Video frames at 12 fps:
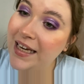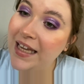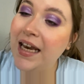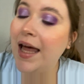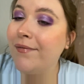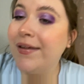
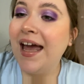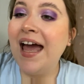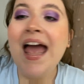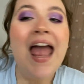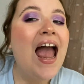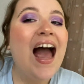love it,
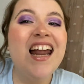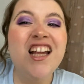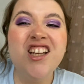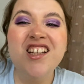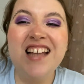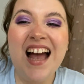and it
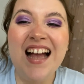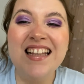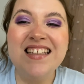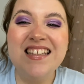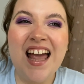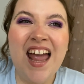just
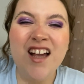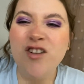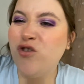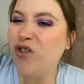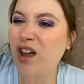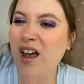adds that
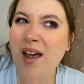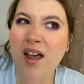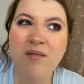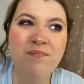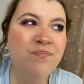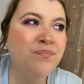extra
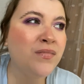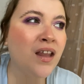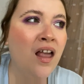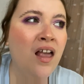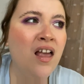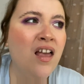
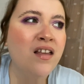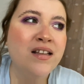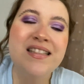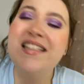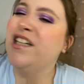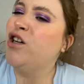
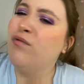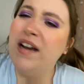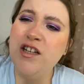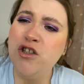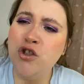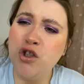
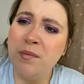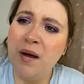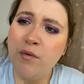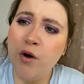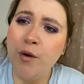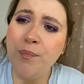decoration to my
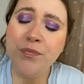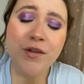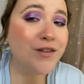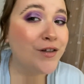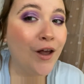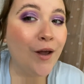room.
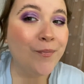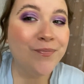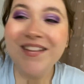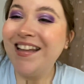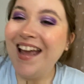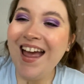So
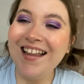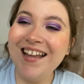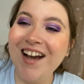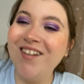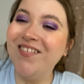yeah, I